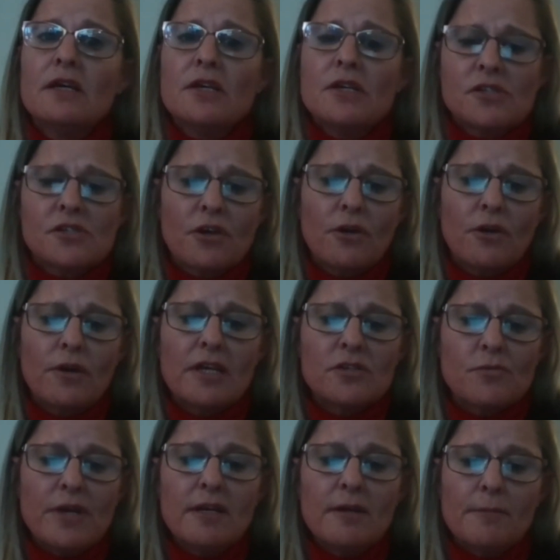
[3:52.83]
So it's
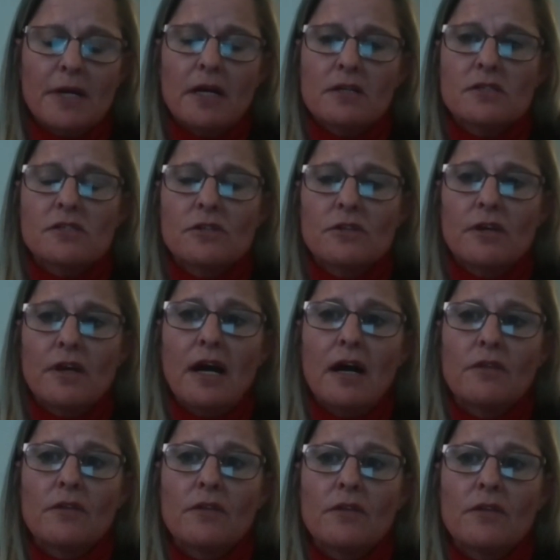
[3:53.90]
really about,
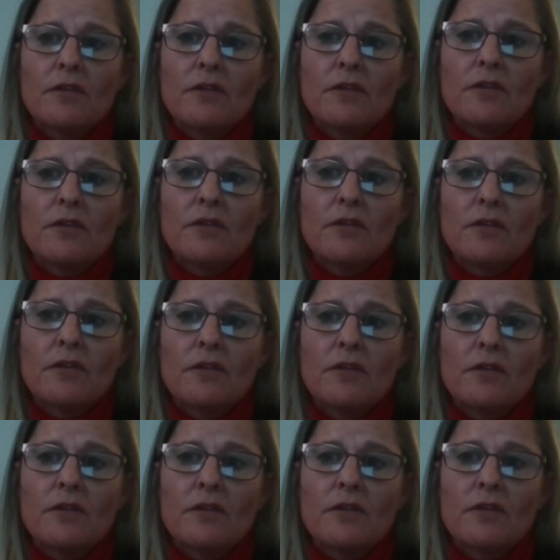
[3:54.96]
how the remote workforce
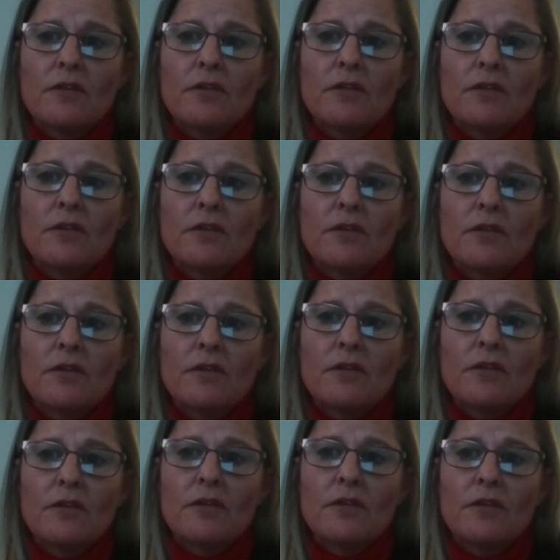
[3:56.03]
are operating
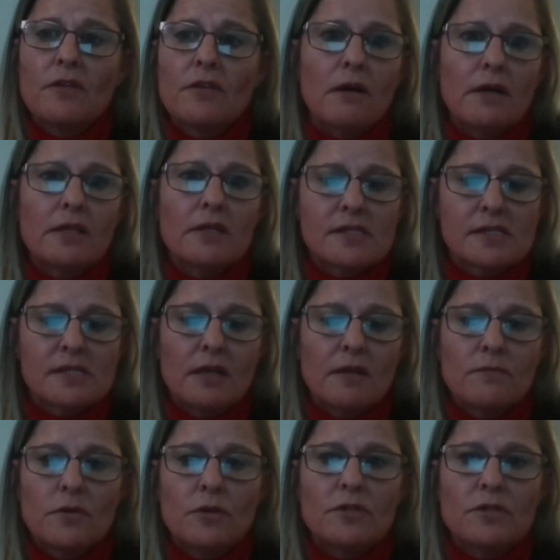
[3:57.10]
now in this new
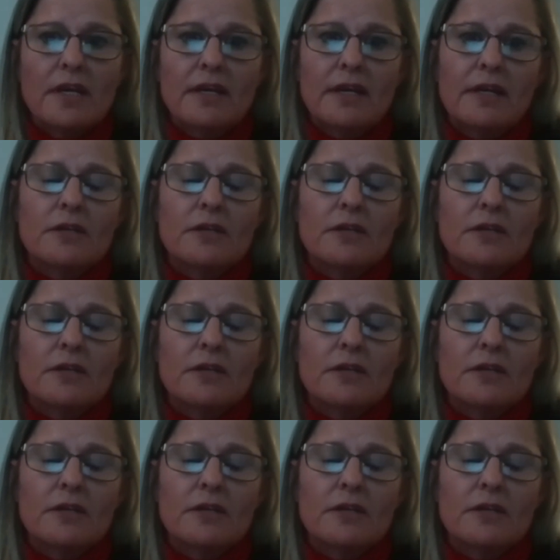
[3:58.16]
day and age.